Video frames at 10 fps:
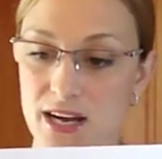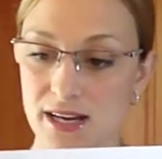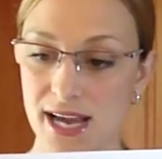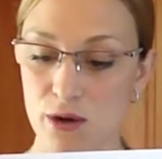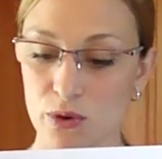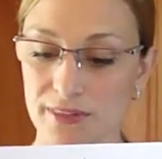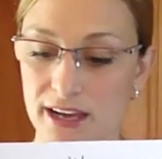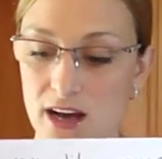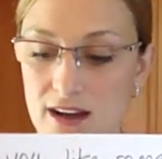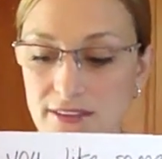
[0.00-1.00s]
non-count word
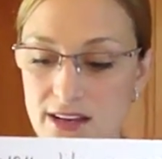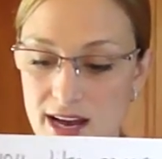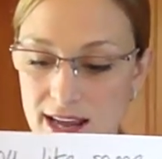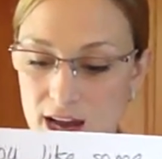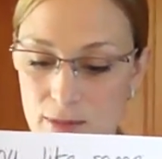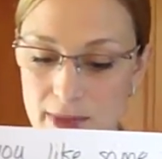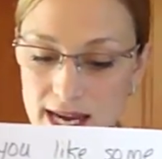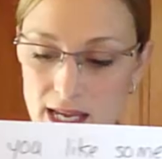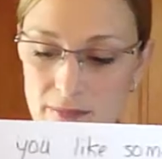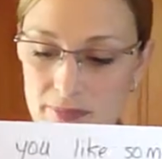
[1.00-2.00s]
like coffee, not how
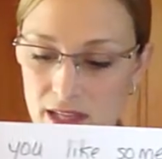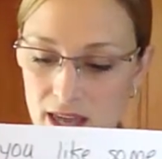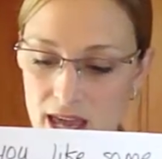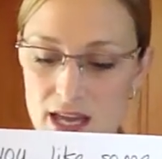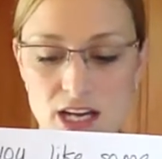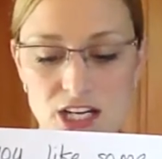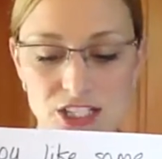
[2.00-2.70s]
many, okay?